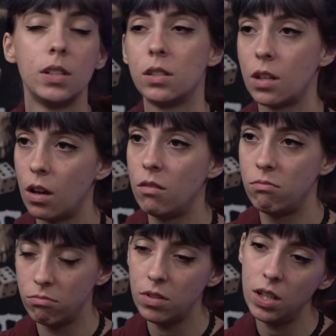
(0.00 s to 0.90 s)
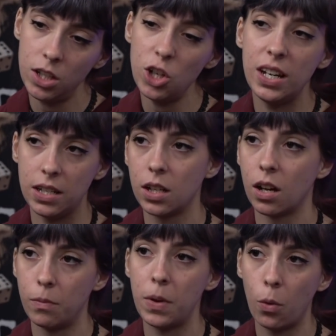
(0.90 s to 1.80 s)
So you do need to
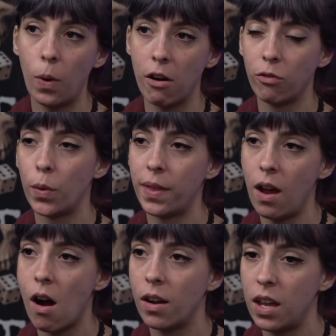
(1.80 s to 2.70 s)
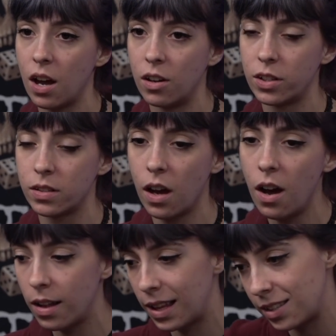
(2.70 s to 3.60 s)
kind of be aware of what they are. You can't just go,
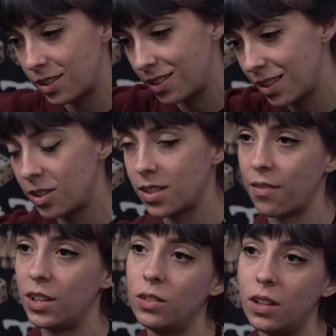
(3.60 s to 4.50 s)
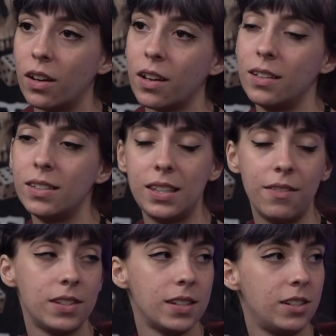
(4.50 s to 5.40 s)
oh, let's just have a little look and see
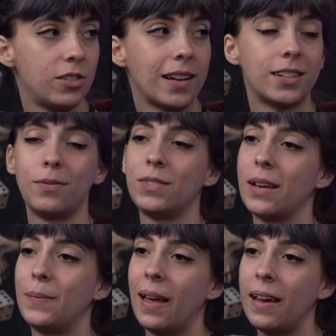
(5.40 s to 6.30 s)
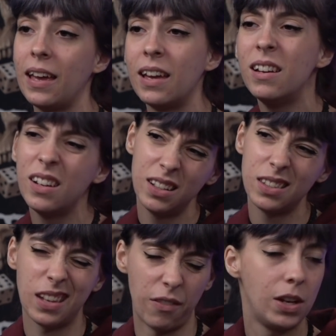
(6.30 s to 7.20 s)
if there's any stratagems that apply here.
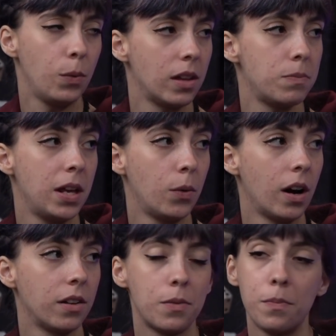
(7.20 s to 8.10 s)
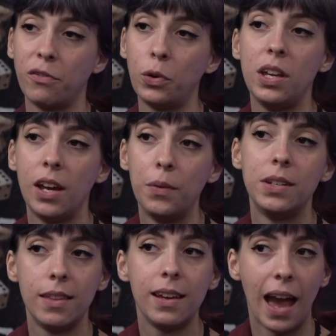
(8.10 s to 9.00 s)
It's definitely worth being aware of them before you go
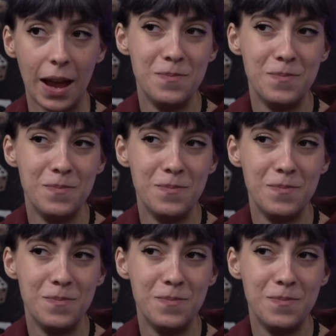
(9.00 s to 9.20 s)
into the game.